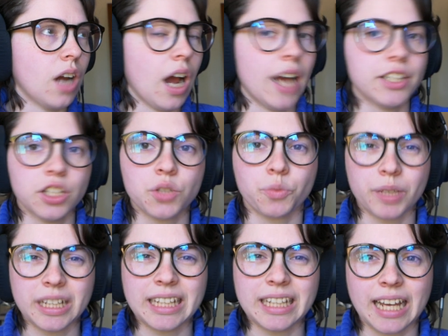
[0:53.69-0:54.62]
I just
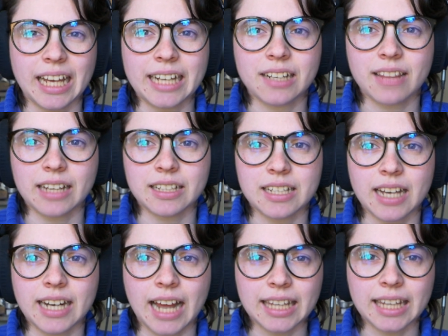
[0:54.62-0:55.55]
really liked that
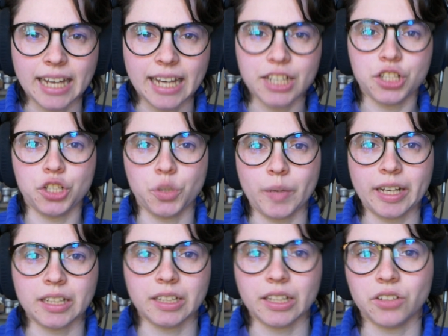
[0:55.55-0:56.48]
design. I like
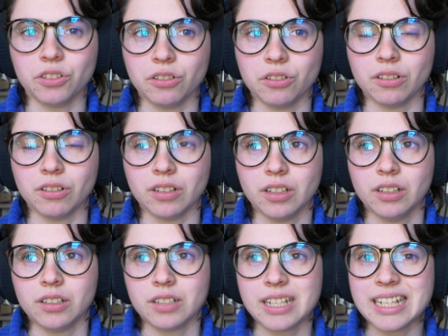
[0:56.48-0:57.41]
doing little
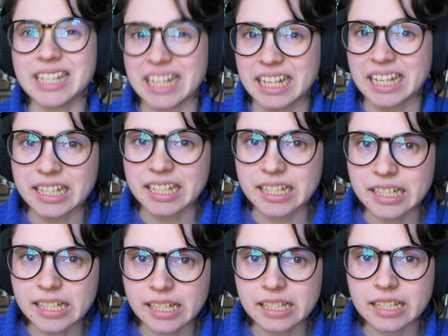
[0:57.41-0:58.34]

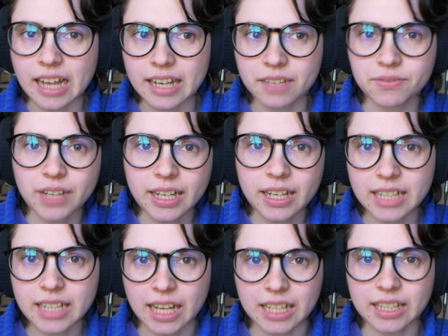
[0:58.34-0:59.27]
scenes inside of
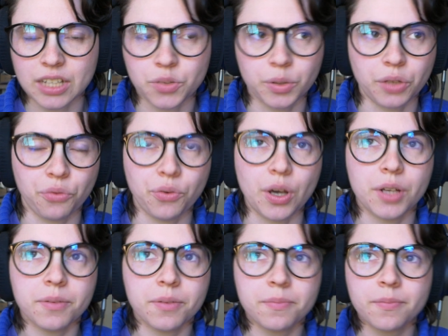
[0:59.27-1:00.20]
dice. I think that's really
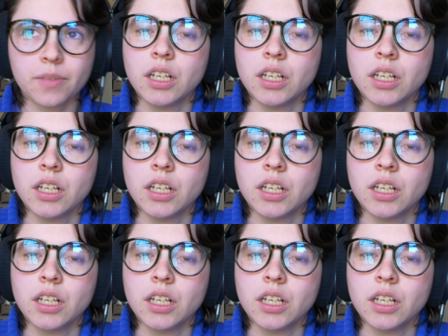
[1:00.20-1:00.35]
fun.